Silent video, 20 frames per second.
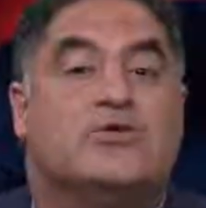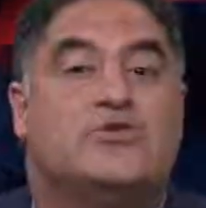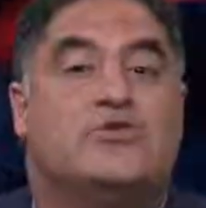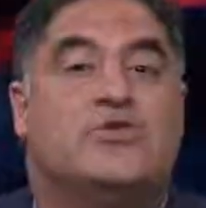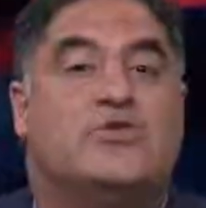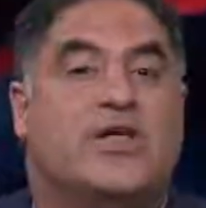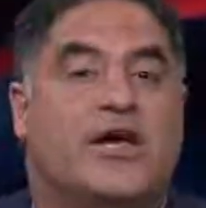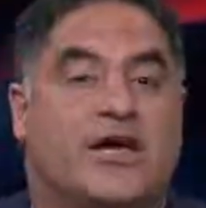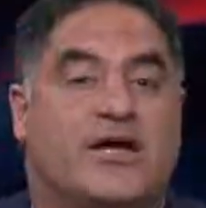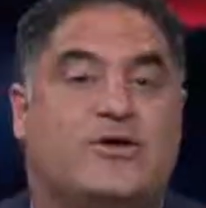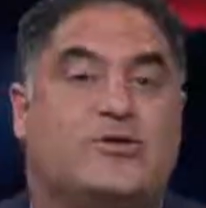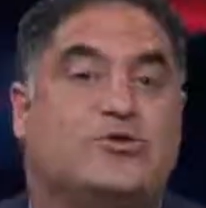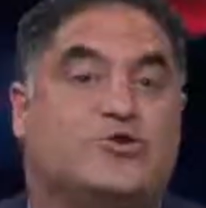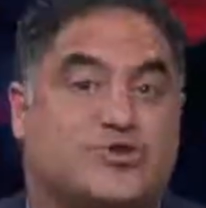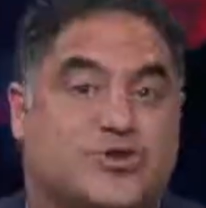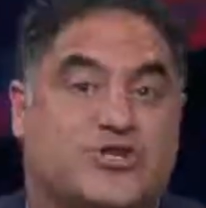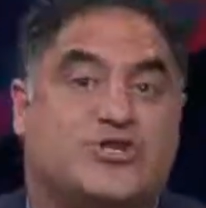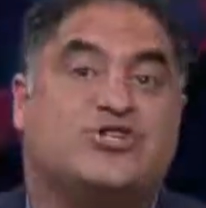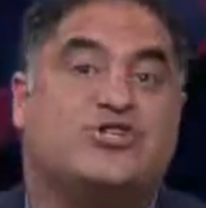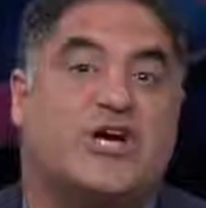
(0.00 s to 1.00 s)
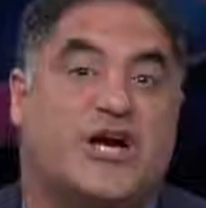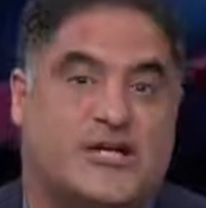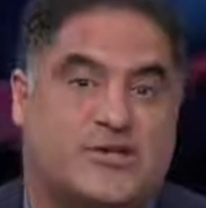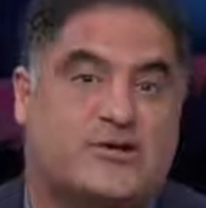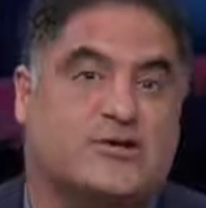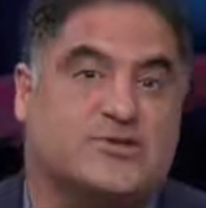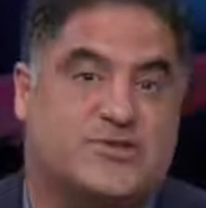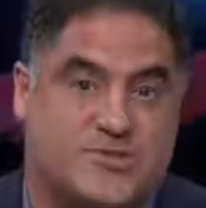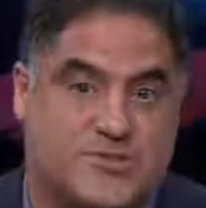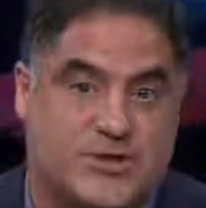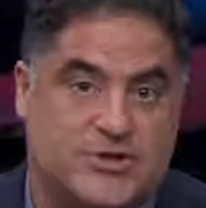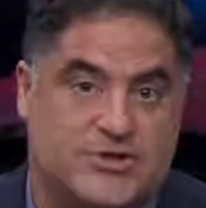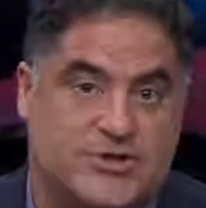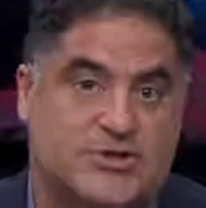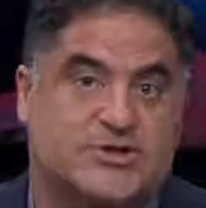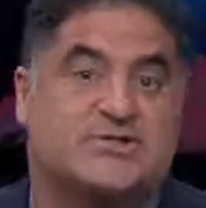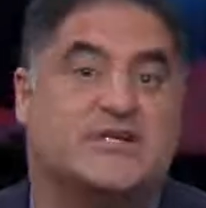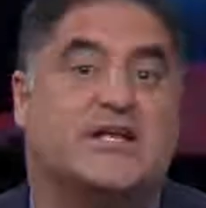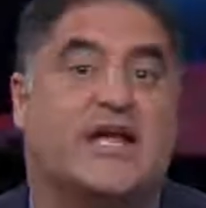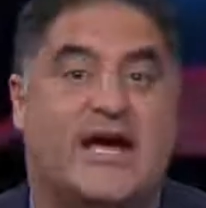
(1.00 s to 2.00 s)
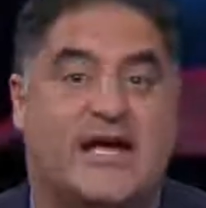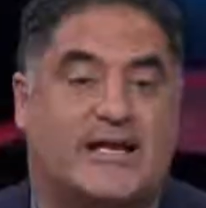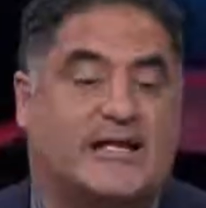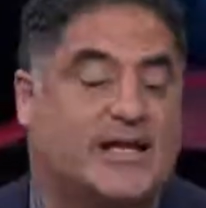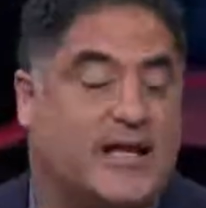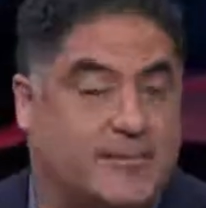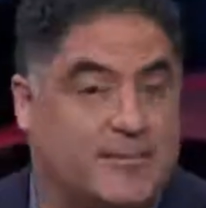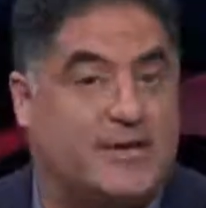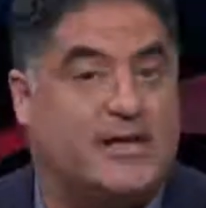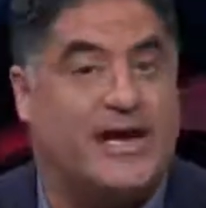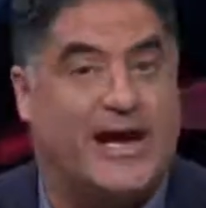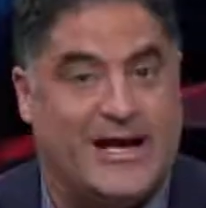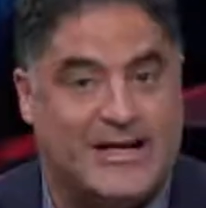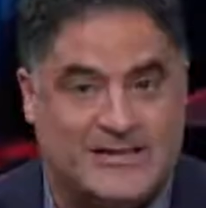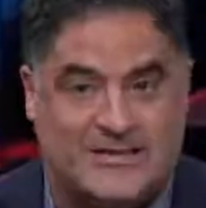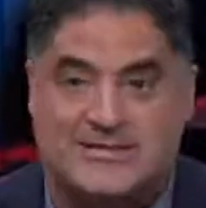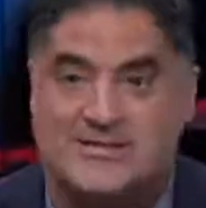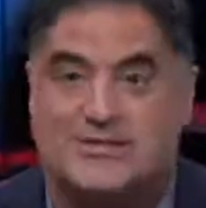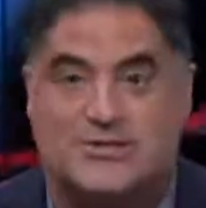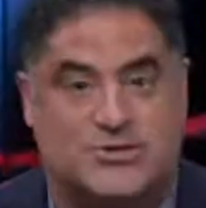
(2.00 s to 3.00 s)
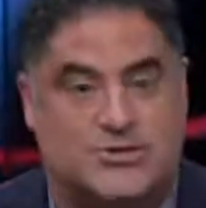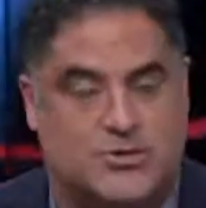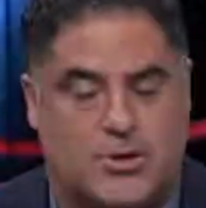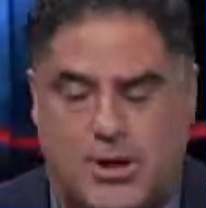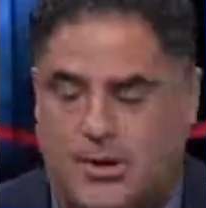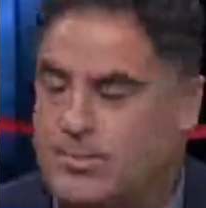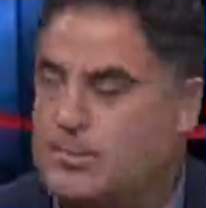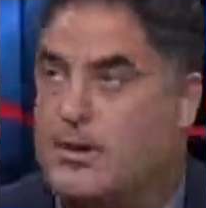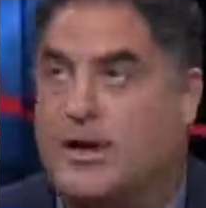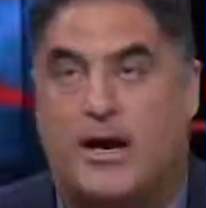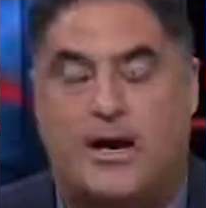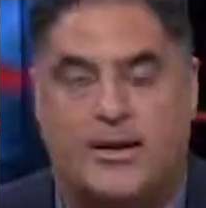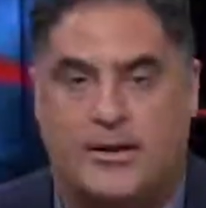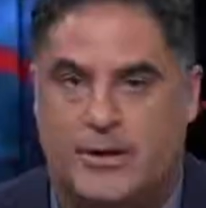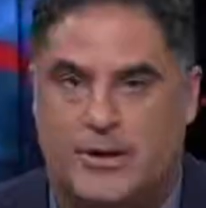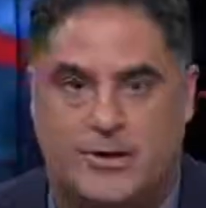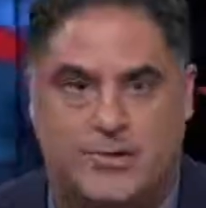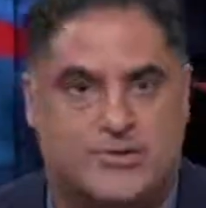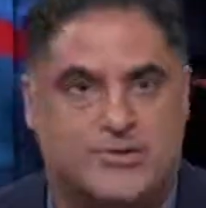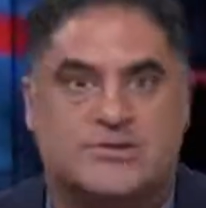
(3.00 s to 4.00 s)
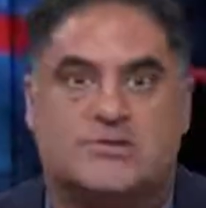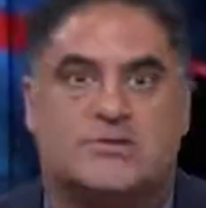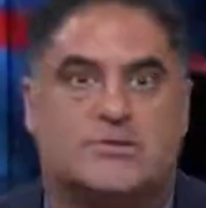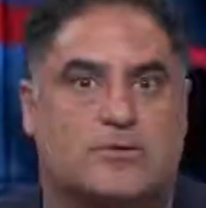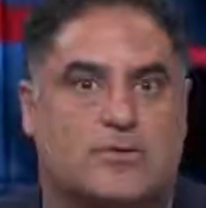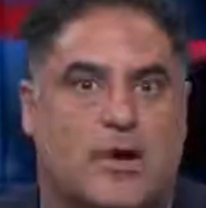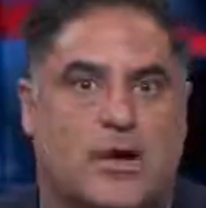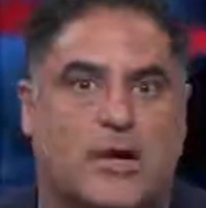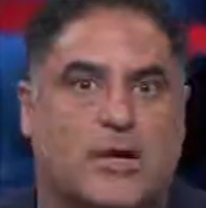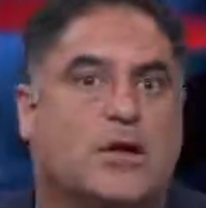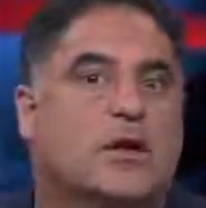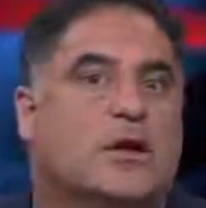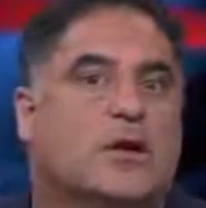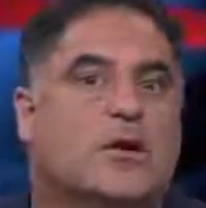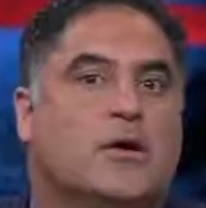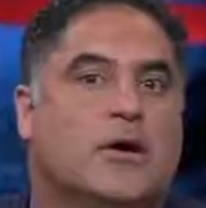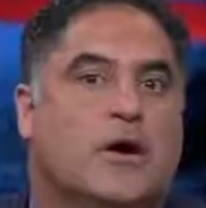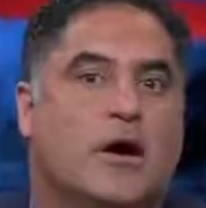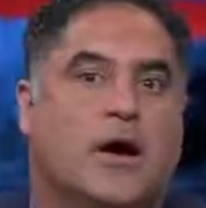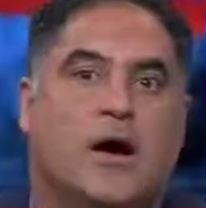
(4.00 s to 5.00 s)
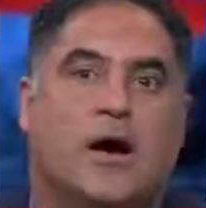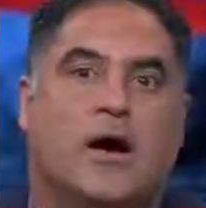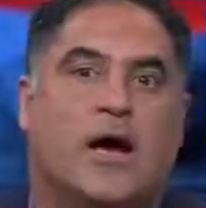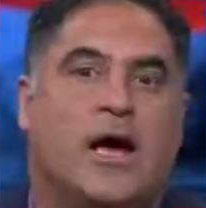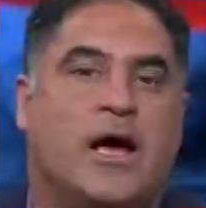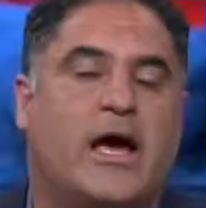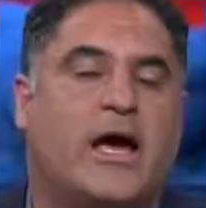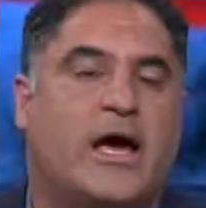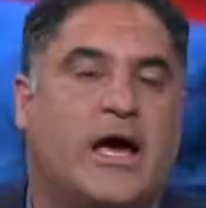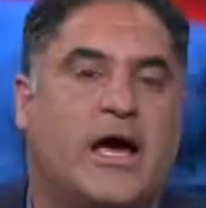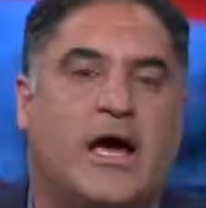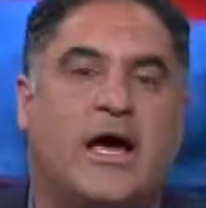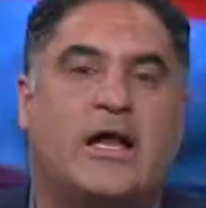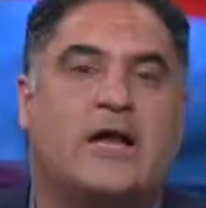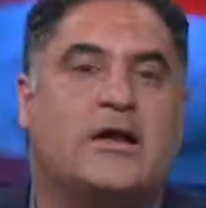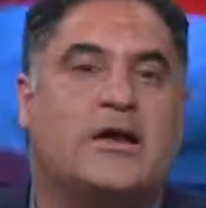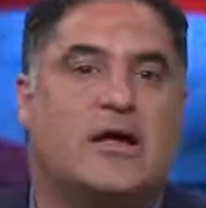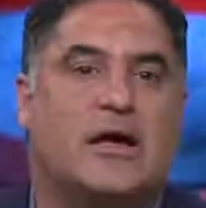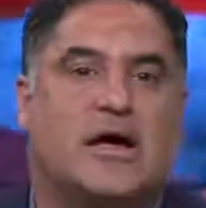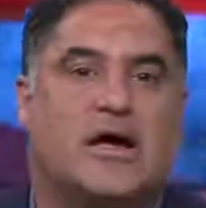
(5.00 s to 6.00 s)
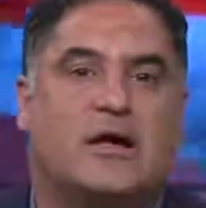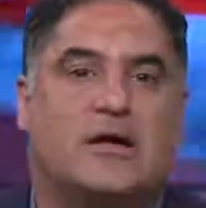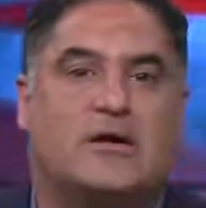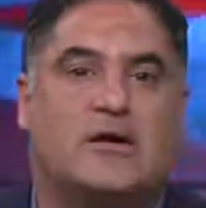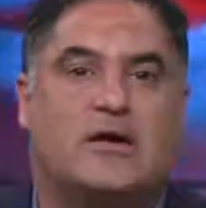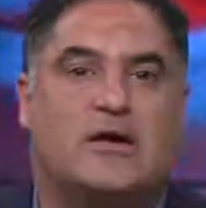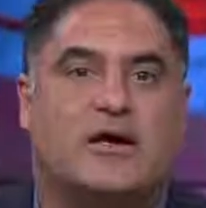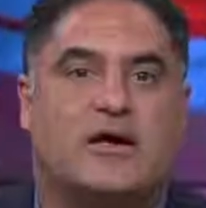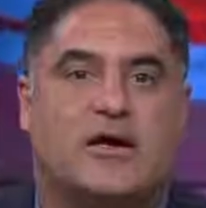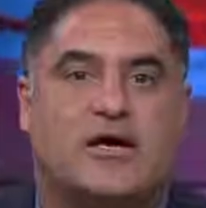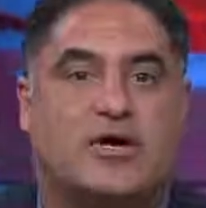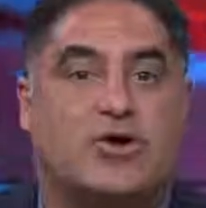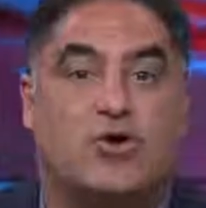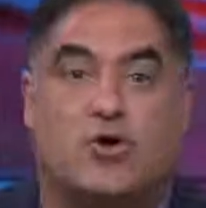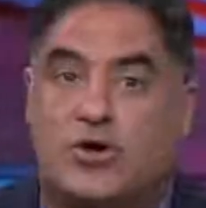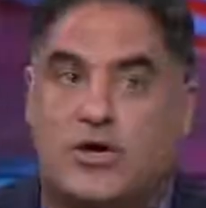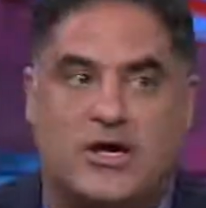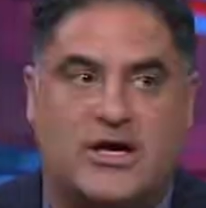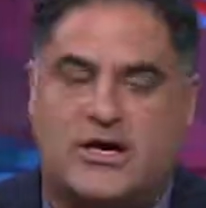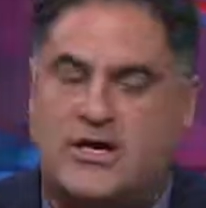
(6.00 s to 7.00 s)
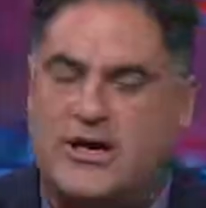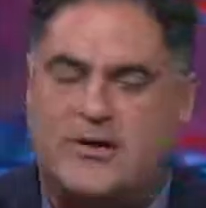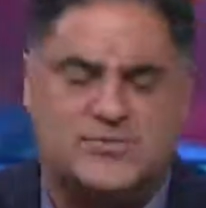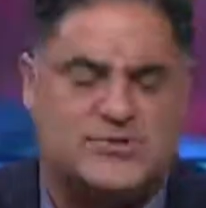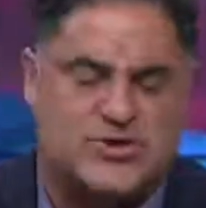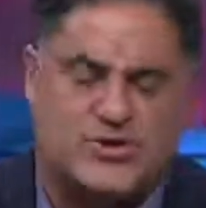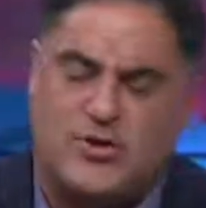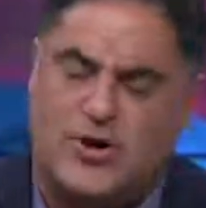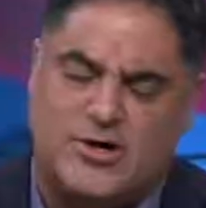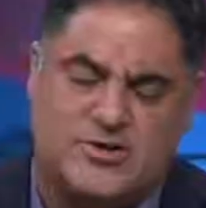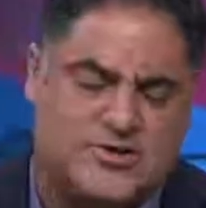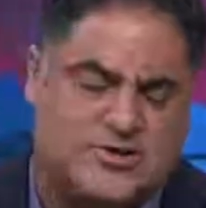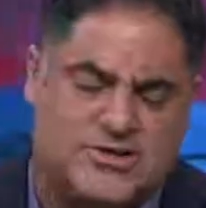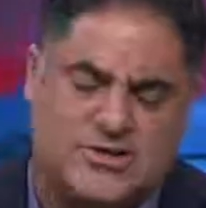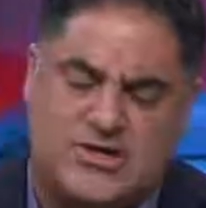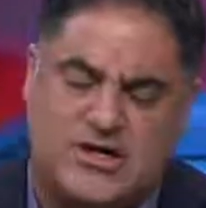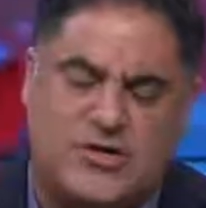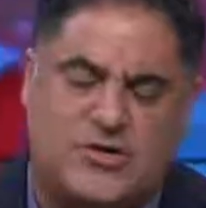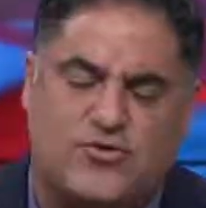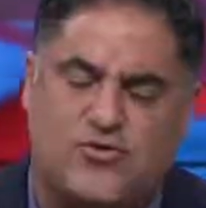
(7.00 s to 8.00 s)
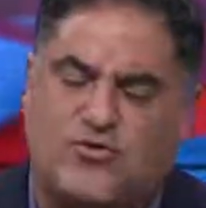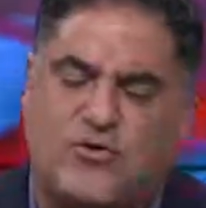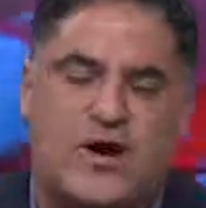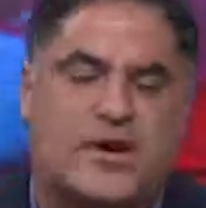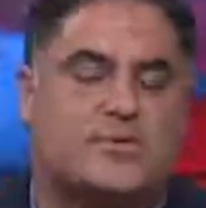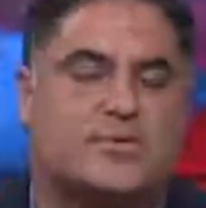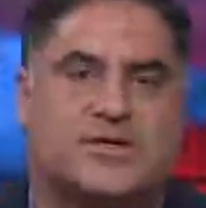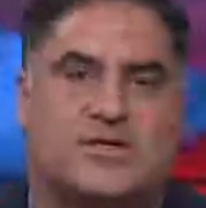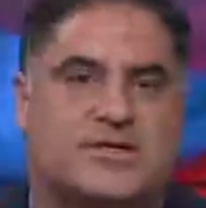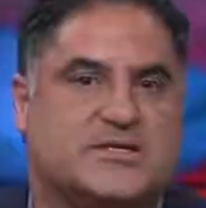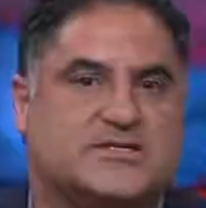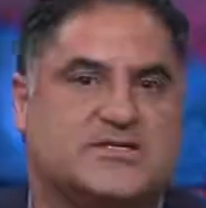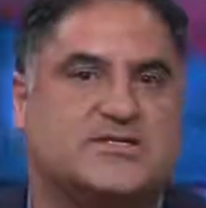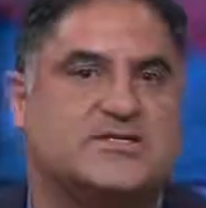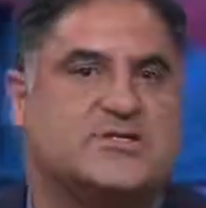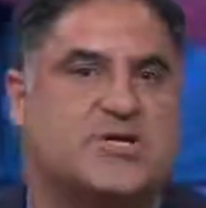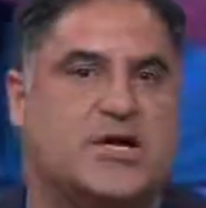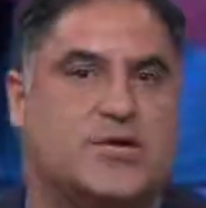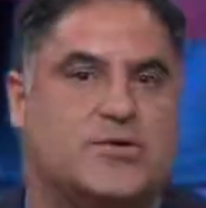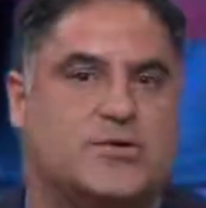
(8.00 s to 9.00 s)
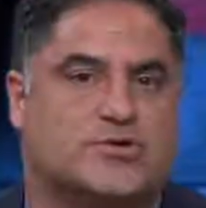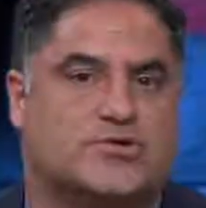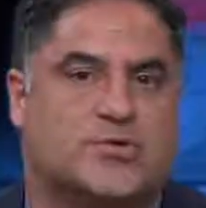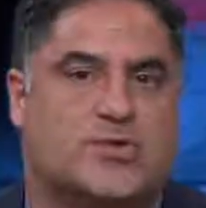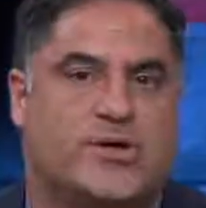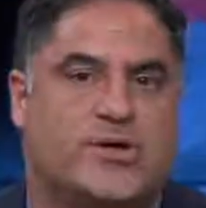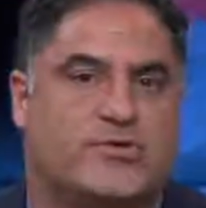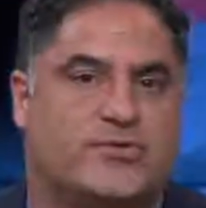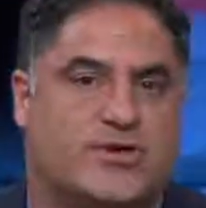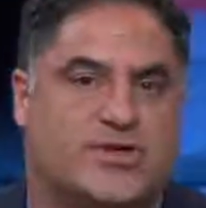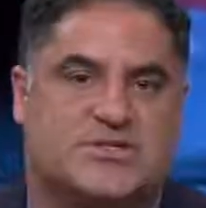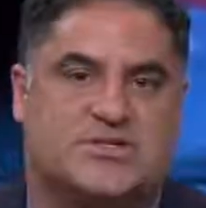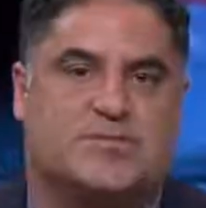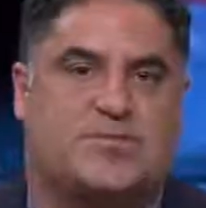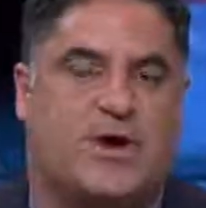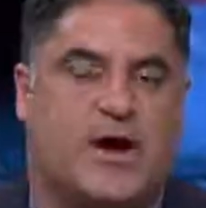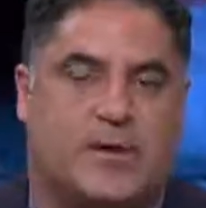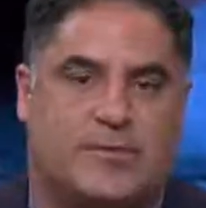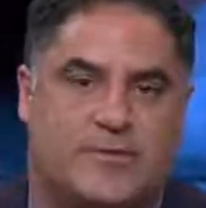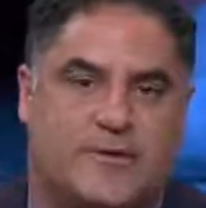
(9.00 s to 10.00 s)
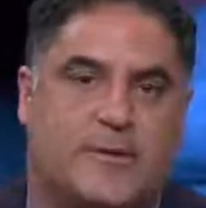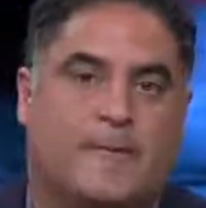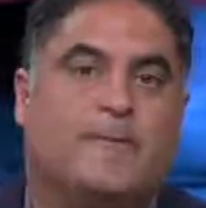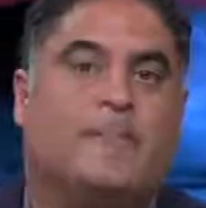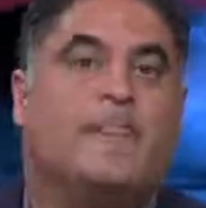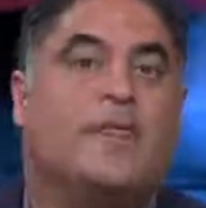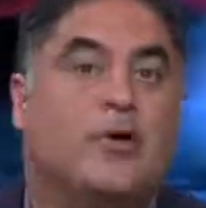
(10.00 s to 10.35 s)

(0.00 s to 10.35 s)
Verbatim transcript: Do they usually check their speeches and edit them? Yes. Does Trump? God knows, right? No, he doesn't. Uh, and and he he comes across as incredibly disingenuous when he reads the prompter.